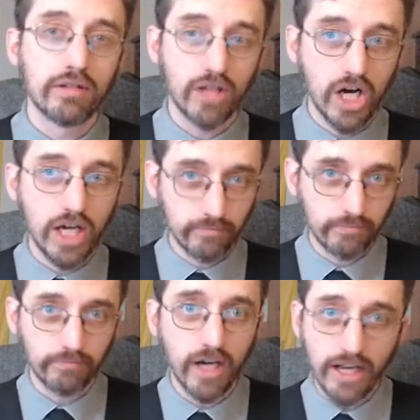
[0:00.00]

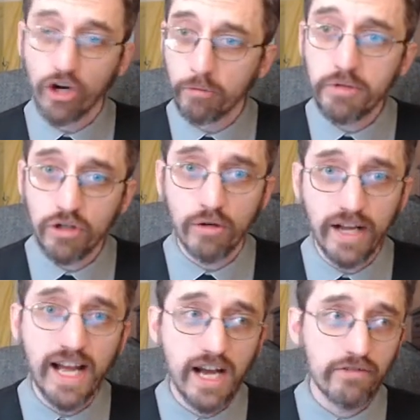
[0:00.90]
I hope you don't
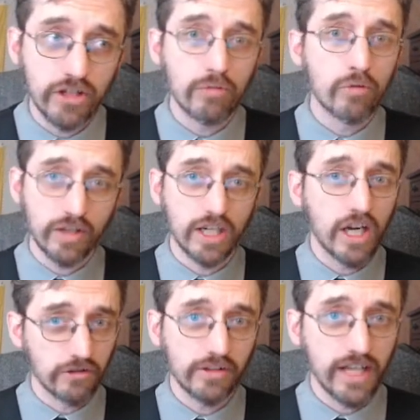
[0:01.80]
have, more than
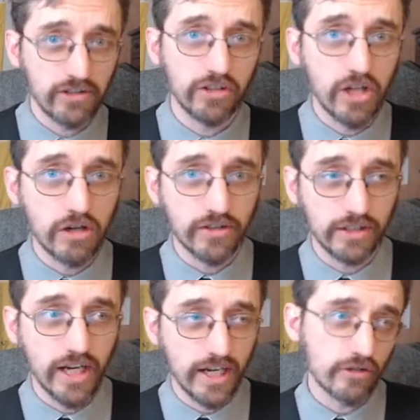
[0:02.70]
$100,000 in
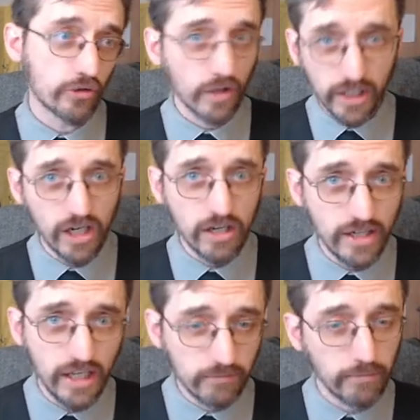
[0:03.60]
high interest credit card
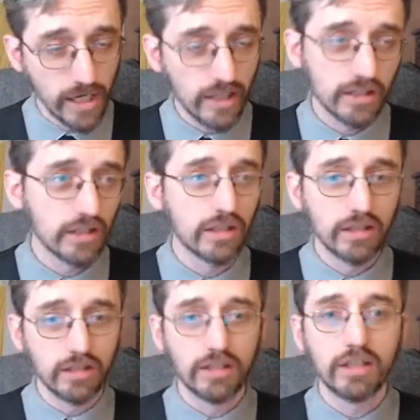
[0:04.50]
debt. But
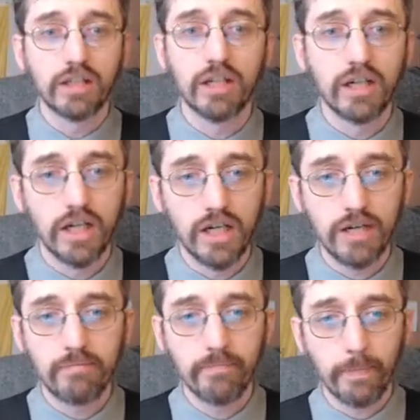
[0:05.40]

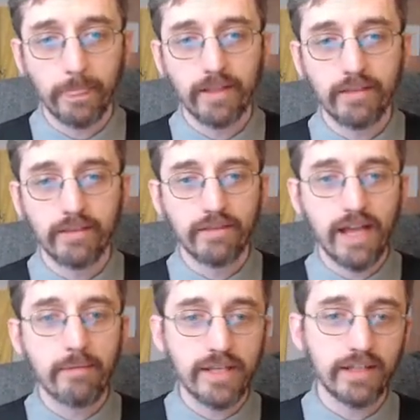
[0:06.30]

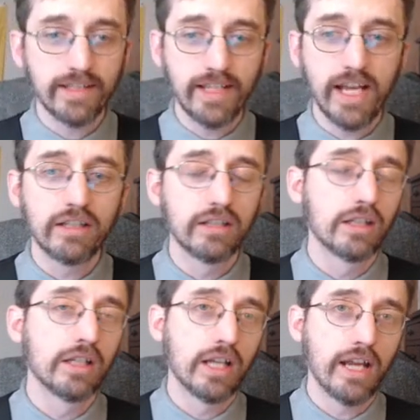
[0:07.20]
that being said,
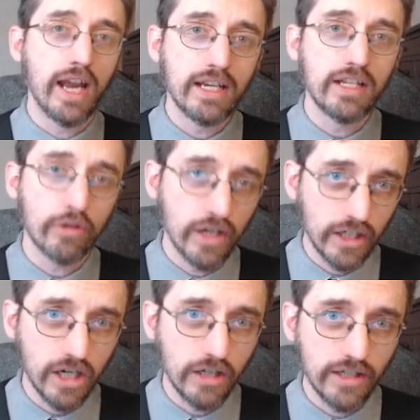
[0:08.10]
any credit
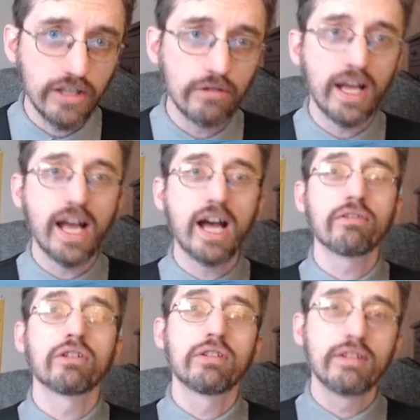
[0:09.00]
card debt you have,
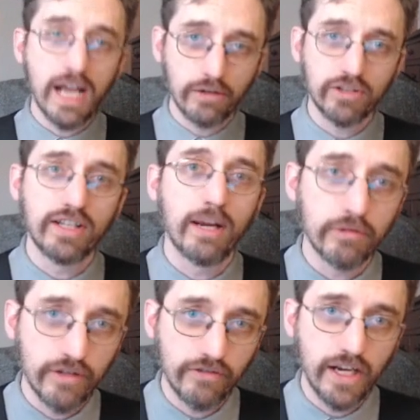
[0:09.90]
now's the time to
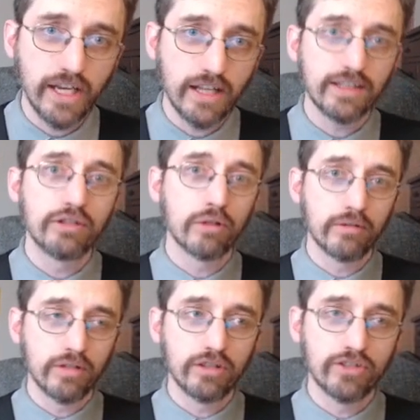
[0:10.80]
refinance it to an
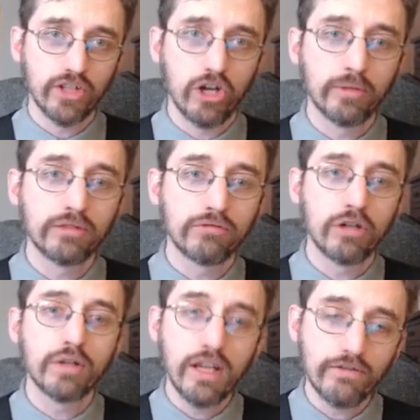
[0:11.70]
installment
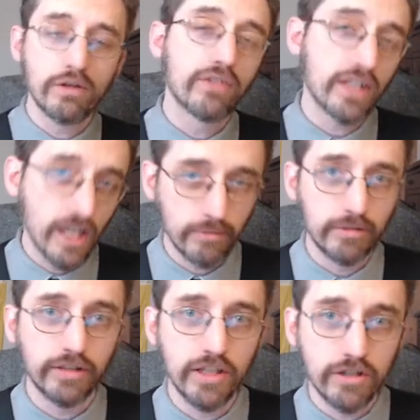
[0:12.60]
loan if you have the
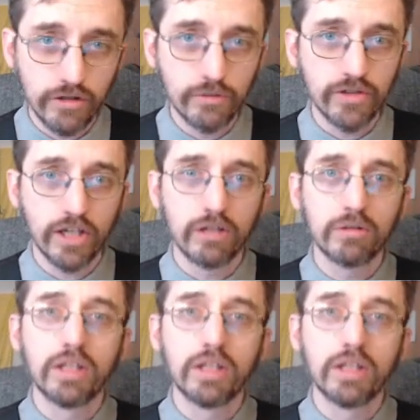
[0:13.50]
capability to do so.